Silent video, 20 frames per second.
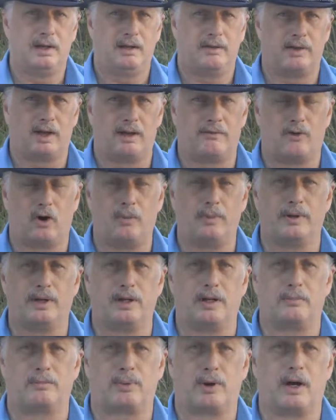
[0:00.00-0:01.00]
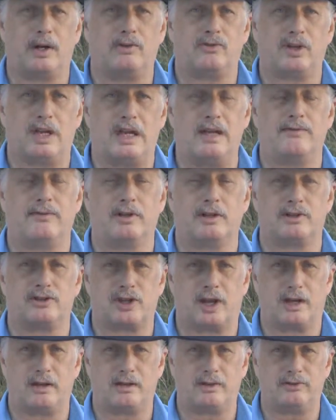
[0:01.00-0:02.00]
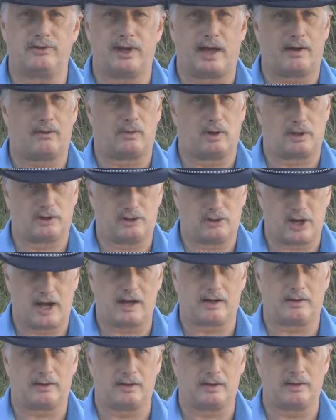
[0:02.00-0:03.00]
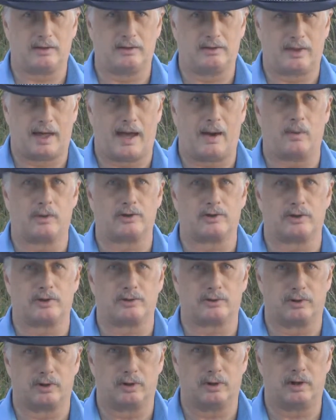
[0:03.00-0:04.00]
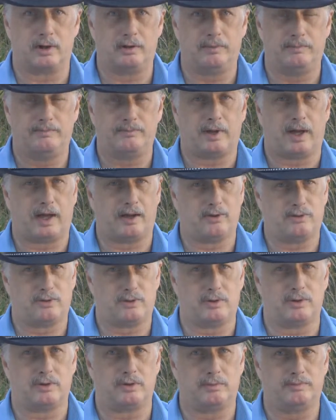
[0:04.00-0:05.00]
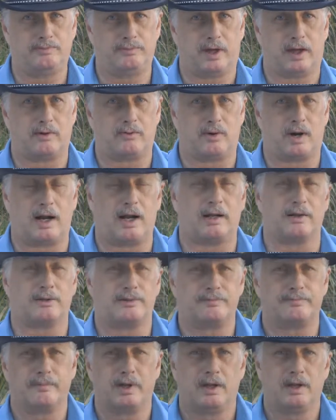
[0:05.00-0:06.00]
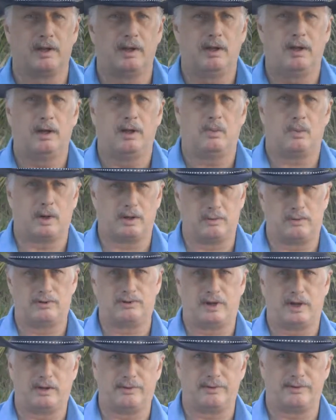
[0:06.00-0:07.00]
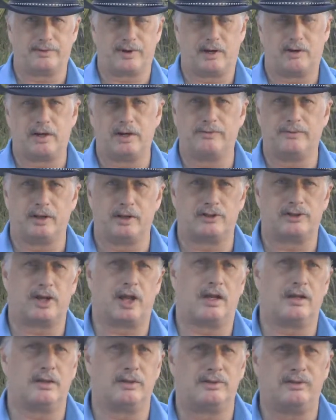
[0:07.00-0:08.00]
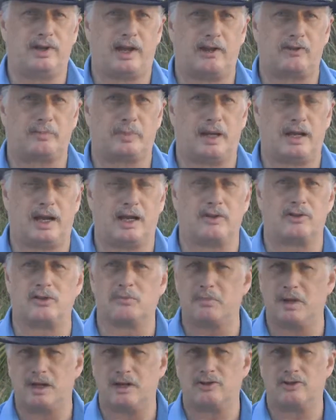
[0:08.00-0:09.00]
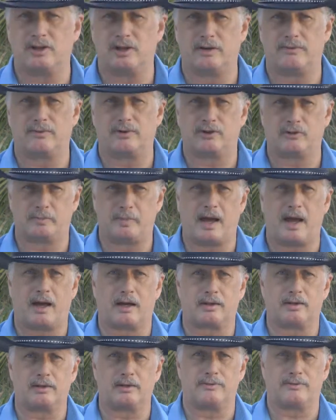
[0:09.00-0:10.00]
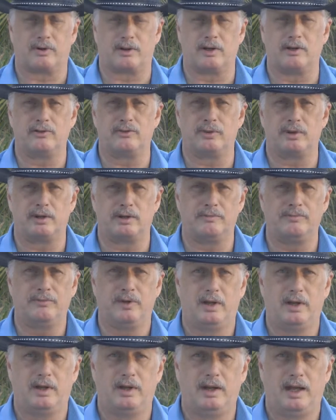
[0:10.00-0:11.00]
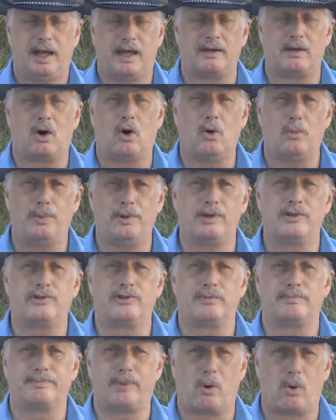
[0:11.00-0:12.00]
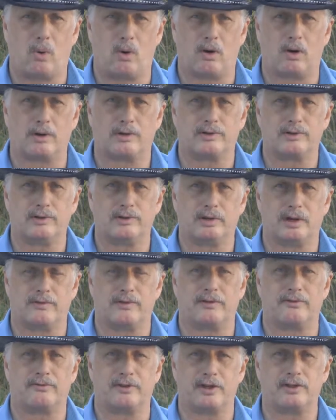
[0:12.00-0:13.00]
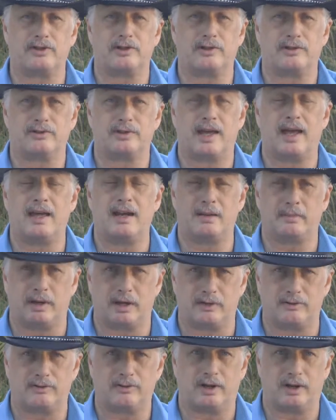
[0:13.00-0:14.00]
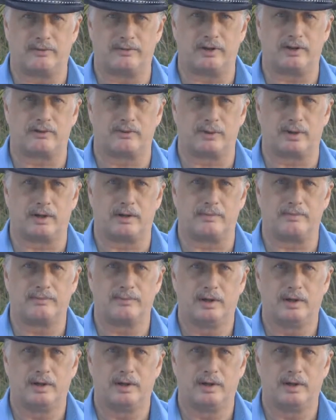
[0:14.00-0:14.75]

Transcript: They have openly embraced evil agendas and rejected that which is good and true and right. One result of their evil agendas has been a diminishing of respect for Israel and open support of the vicious enemies of Israel.